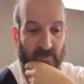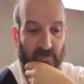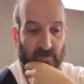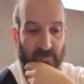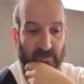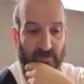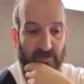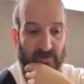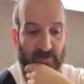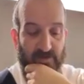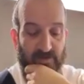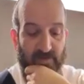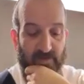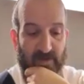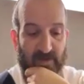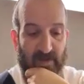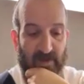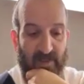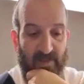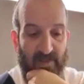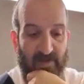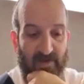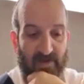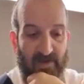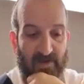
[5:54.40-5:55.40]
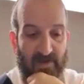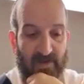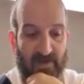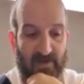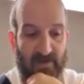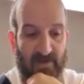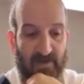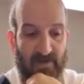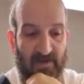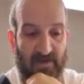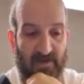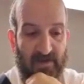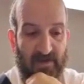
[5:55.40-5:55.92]
The only true reality
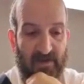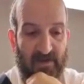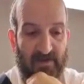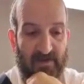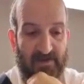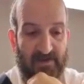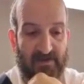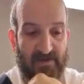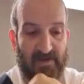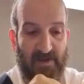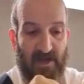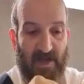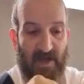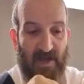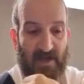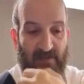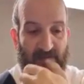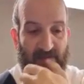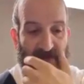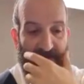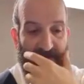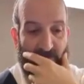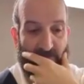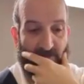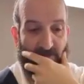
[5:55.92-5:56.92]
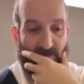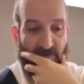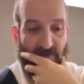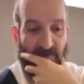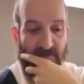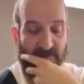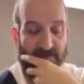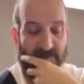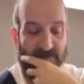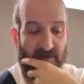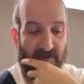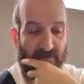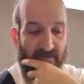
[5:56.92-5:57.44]
is God that
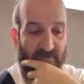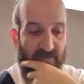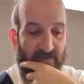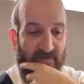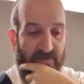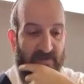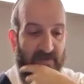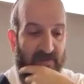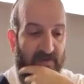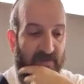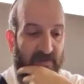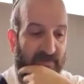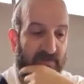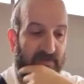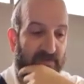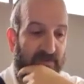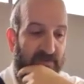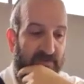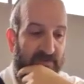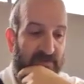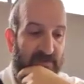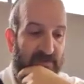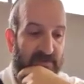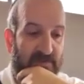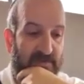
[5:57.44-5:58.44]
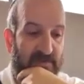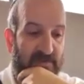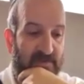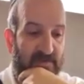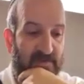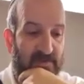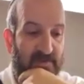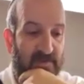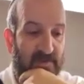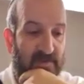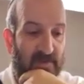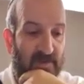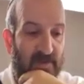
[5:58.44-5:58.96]
brings everything into
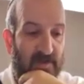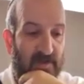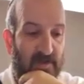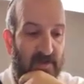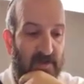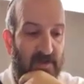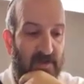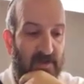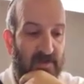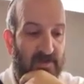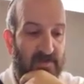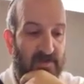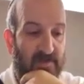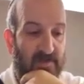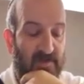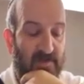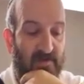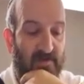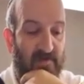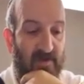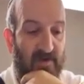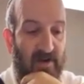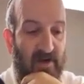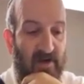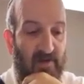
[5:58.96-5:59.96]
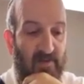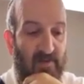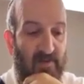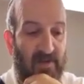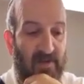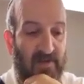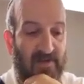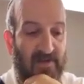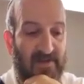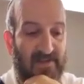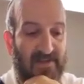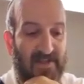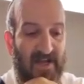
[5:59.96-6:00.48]
existence. So the created
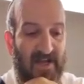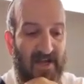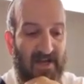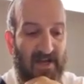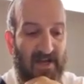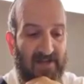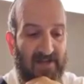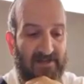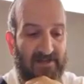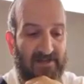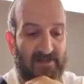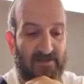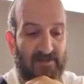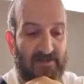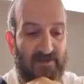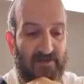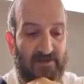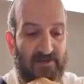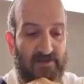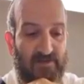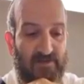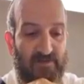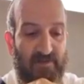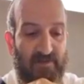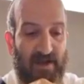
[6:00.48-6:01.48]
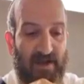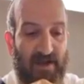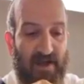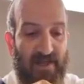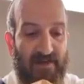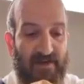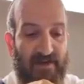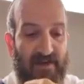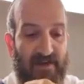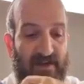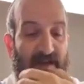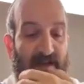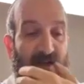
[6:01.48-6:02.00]
being does constitute a true
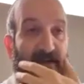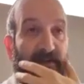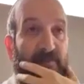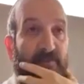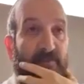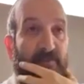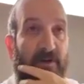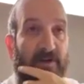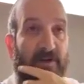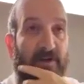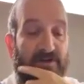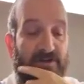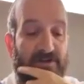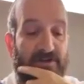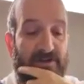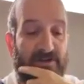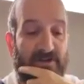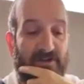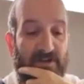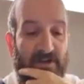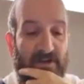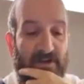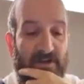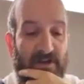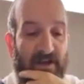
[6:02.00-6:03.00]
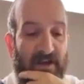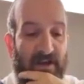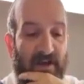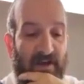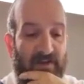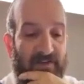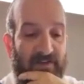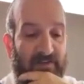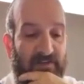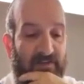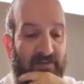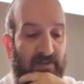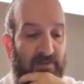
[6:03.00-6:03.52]
reality inasmuch
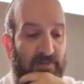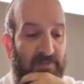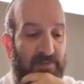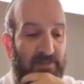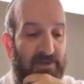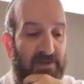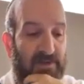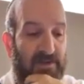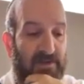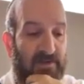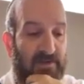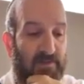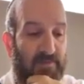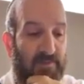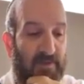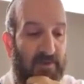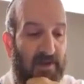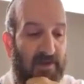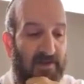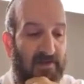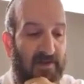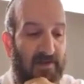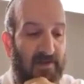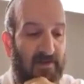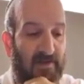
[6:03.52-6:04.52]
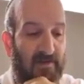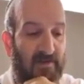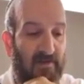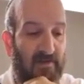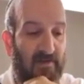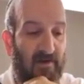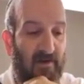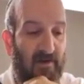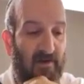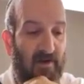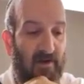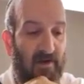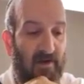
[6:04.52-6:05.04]
as it's completely dependent
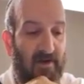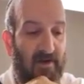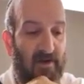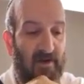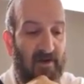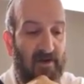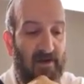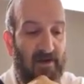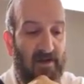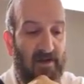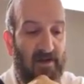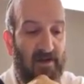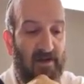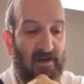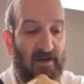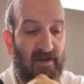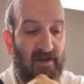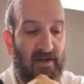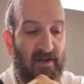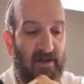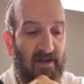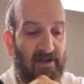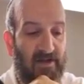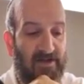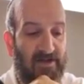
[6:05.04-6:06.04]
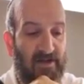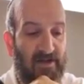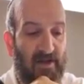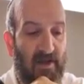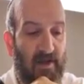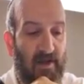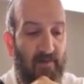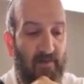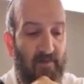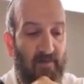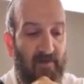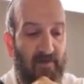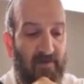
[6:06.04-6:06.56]
on
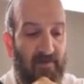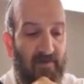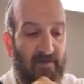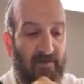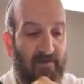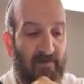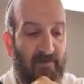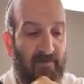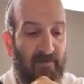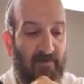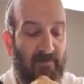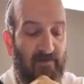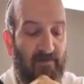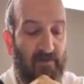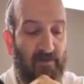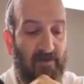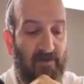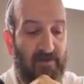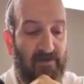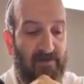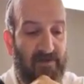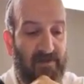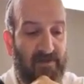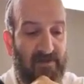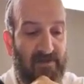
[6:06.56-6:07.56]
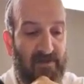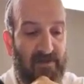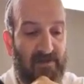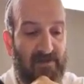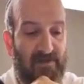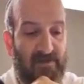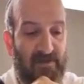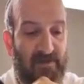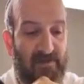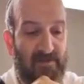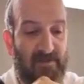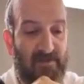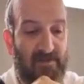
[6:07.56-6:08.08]
Hashem for its
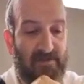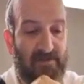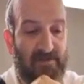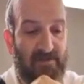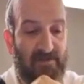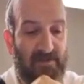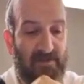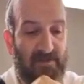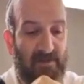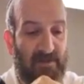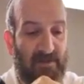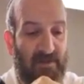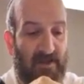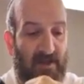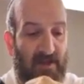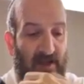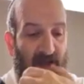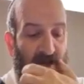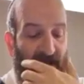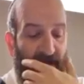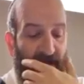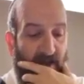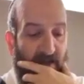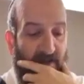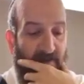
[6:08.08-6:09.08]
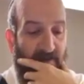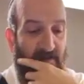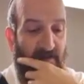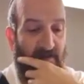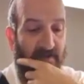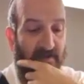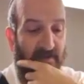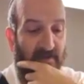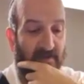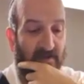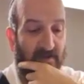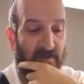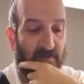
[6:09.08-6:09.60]
existence and the
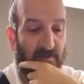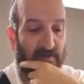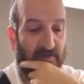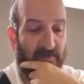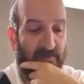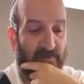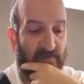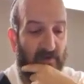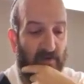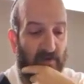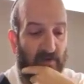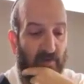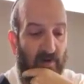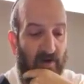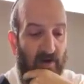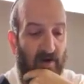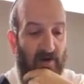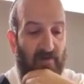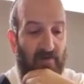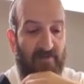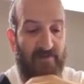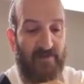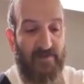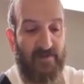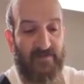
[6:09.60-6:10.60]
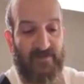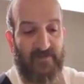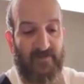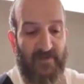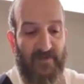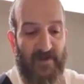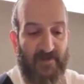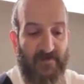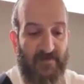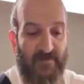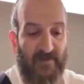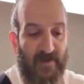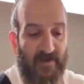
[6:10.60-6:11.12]
continuous flow of this
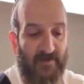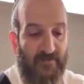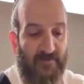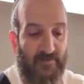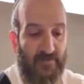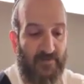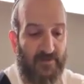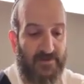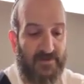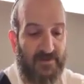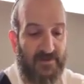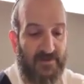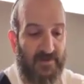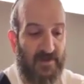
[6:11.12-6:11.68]
divine life force.